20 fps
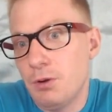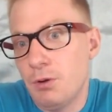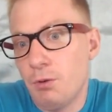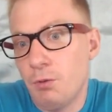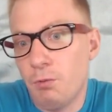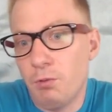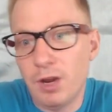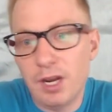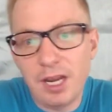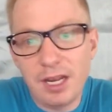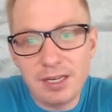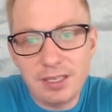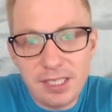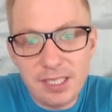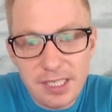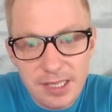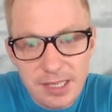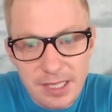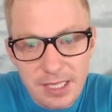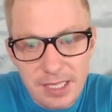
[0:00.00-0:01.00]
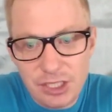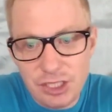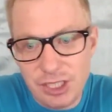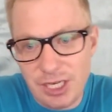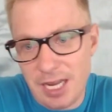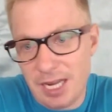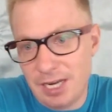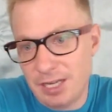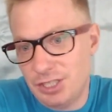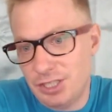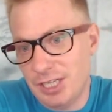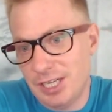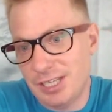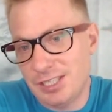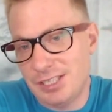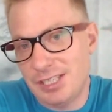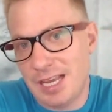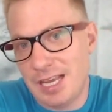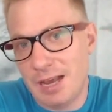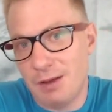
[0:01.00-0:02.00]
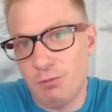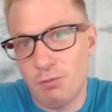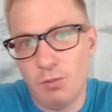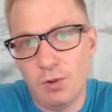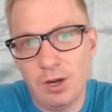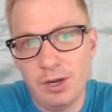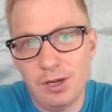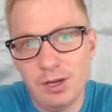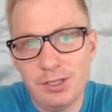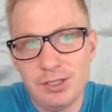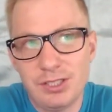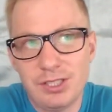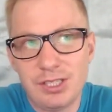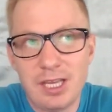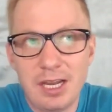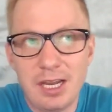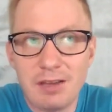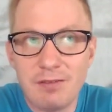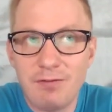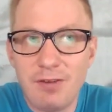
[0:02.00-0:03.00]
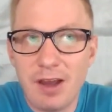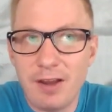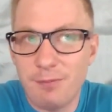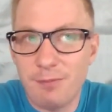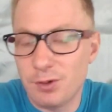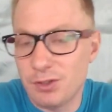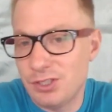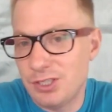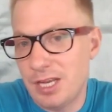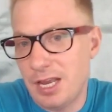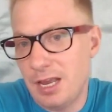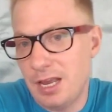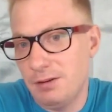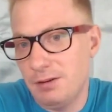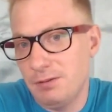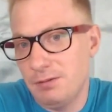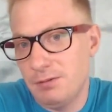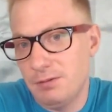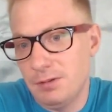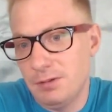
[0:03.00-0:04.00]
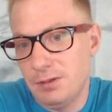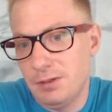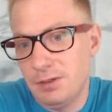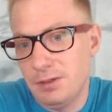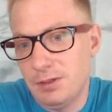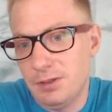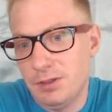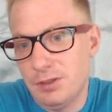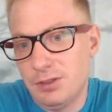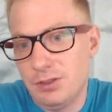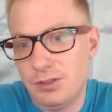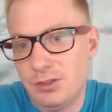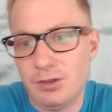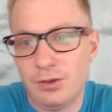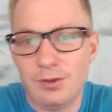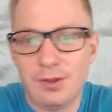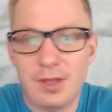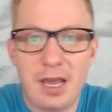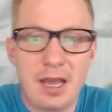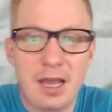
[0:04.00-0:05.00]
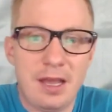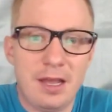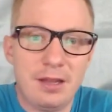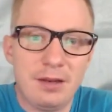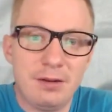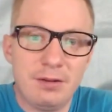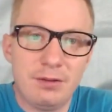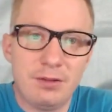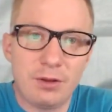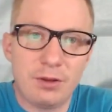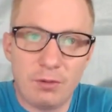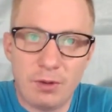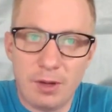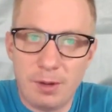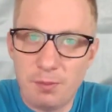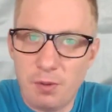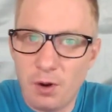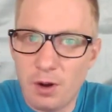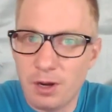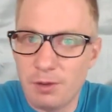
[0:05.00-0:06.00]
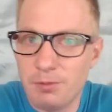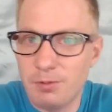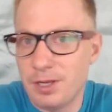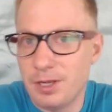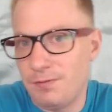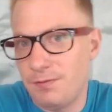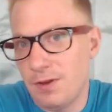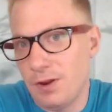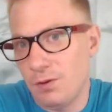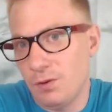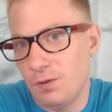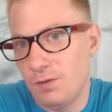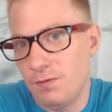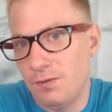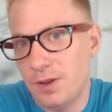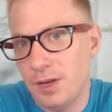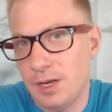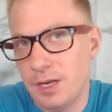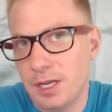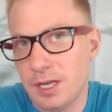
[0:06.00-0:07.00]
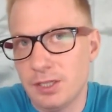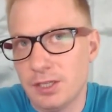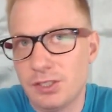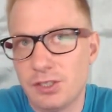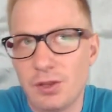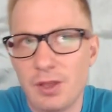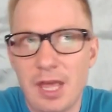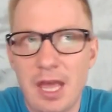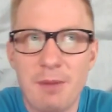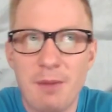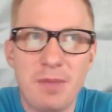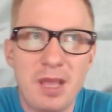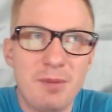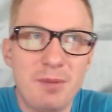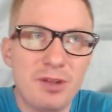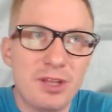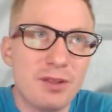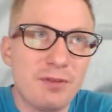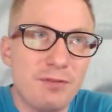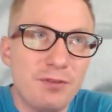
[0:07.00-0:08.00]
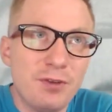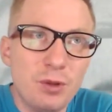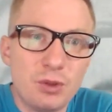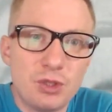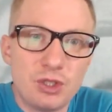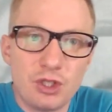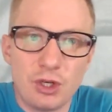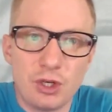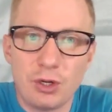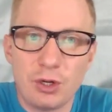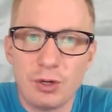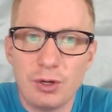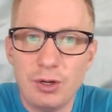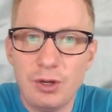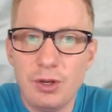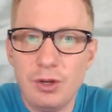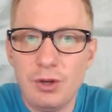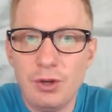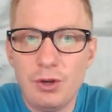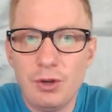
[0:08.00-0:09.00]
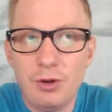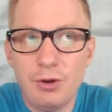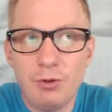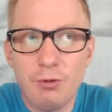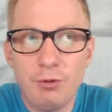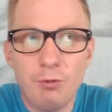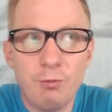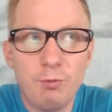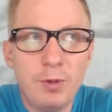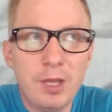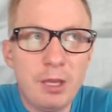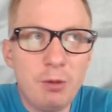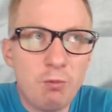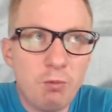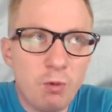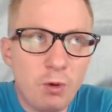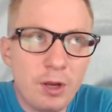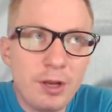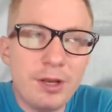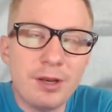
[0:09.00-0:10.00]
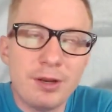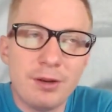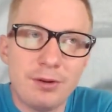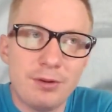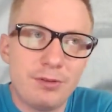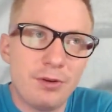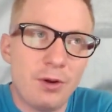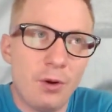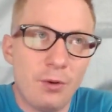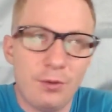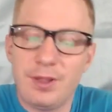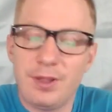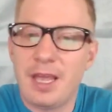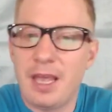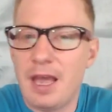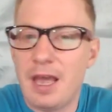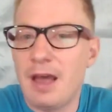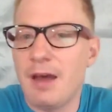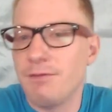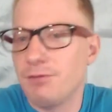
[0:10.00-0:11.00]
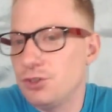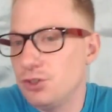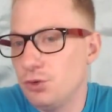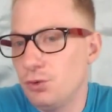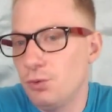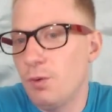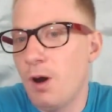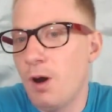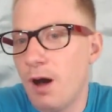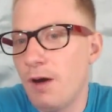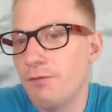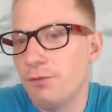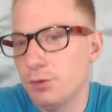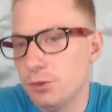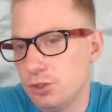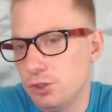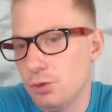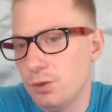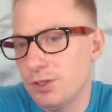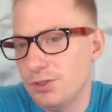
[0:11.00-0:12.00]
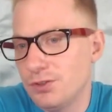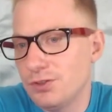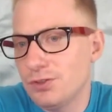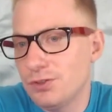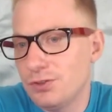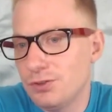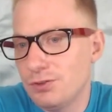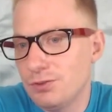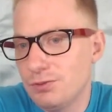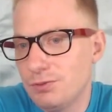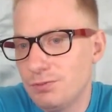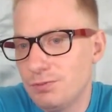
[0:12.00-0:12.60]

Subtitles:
What I did think she had a chance at was getting 5% so that the Green Party would get federal funding so that maybe in the future we wouldn't only have two awful choices.